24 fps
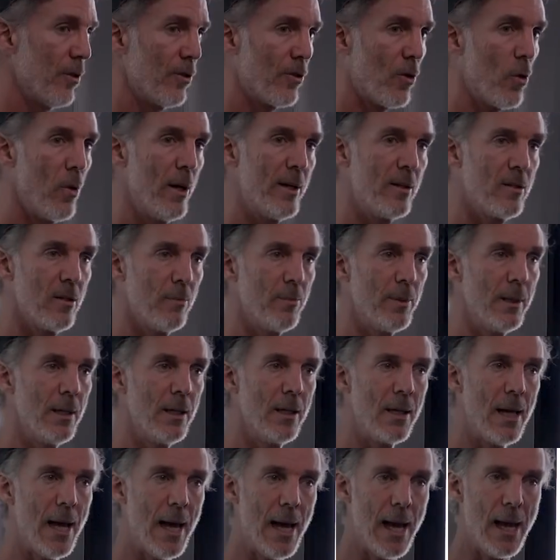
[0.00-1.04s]
there's going to
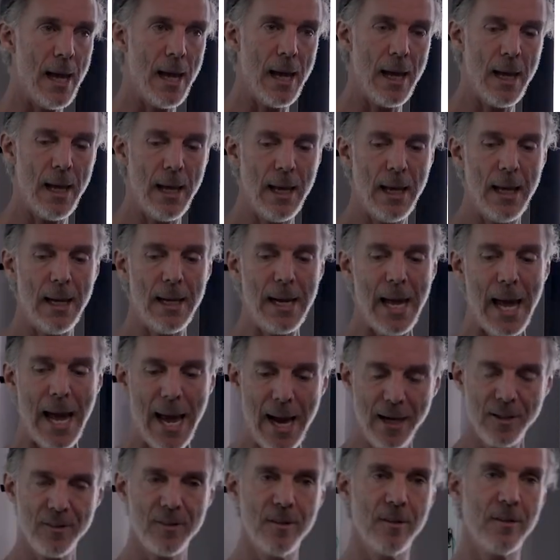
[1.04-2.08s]
be an
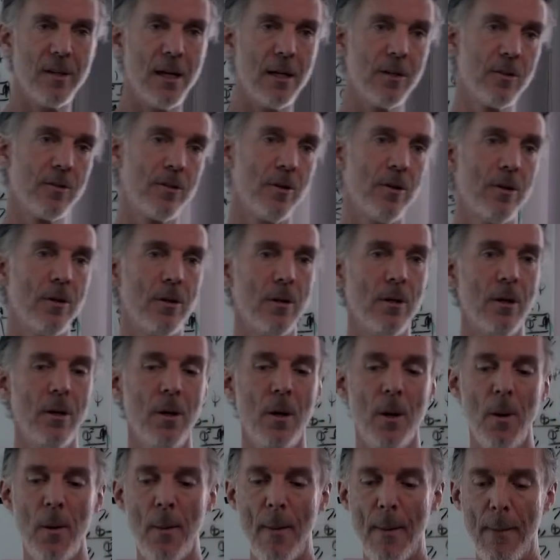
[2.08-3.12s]
accidental
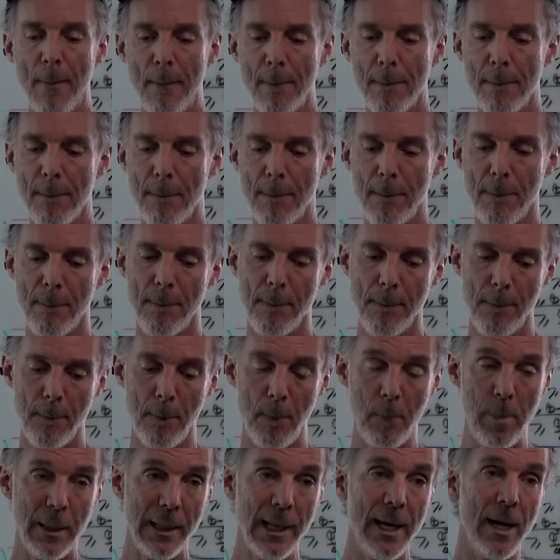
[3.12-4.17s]

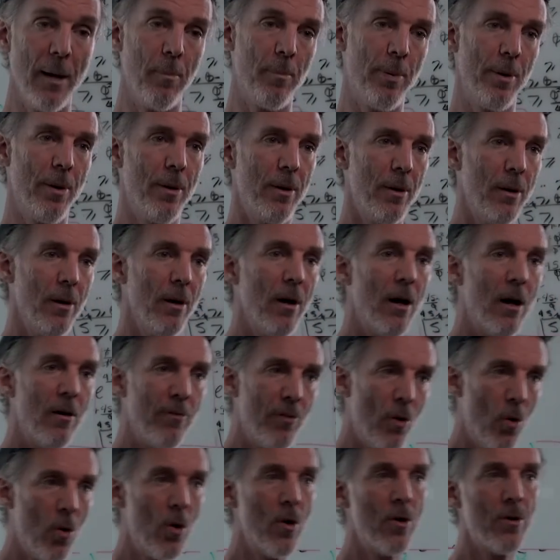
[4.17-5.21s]
blip
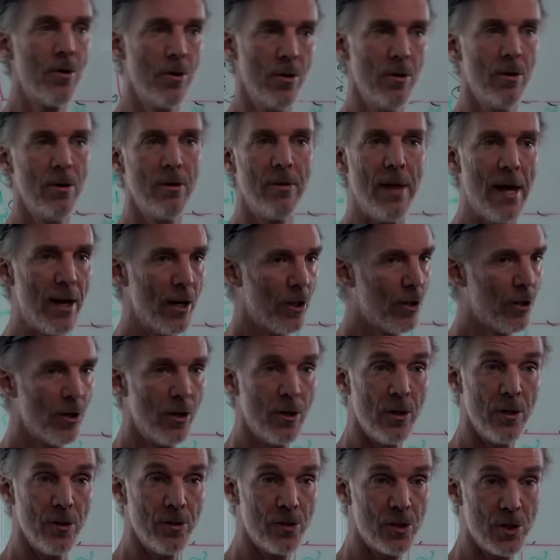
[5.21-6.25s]
of order that
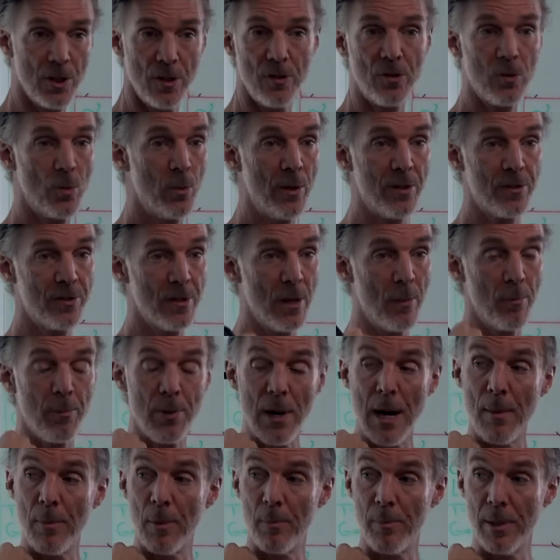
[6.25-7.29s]
occurs just with some
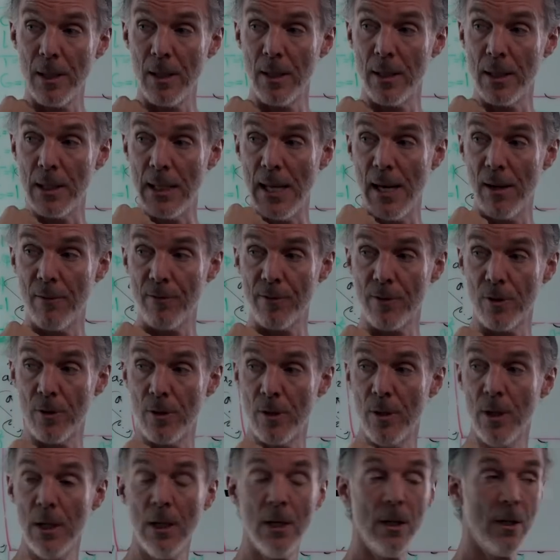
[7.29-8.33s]
probability
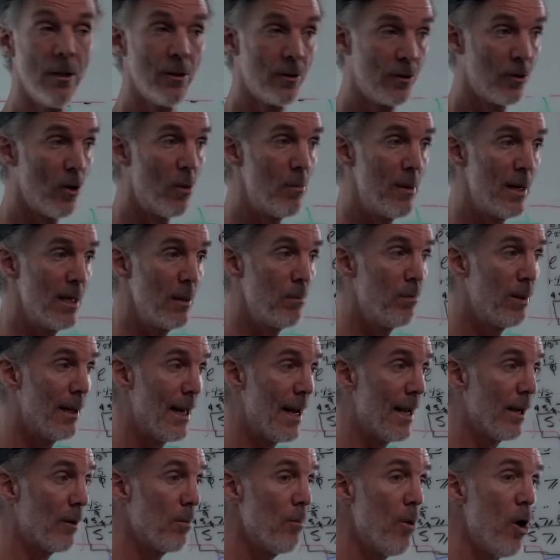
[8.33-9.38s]
after so many
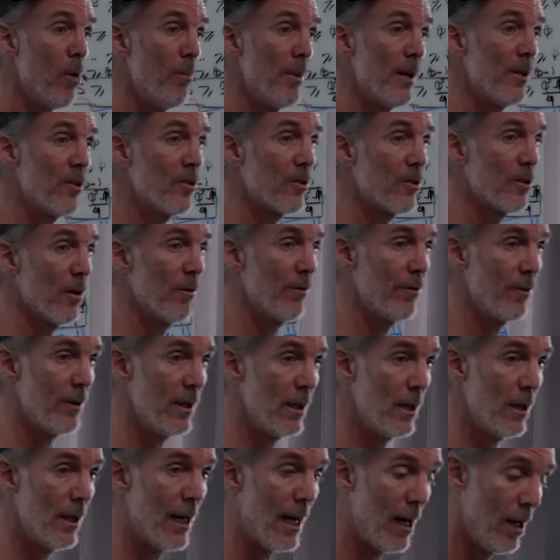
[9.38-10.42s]
Planck moments of
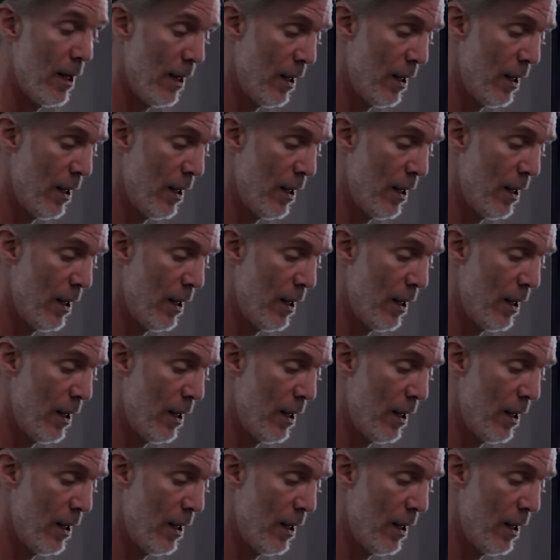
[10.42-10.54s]
the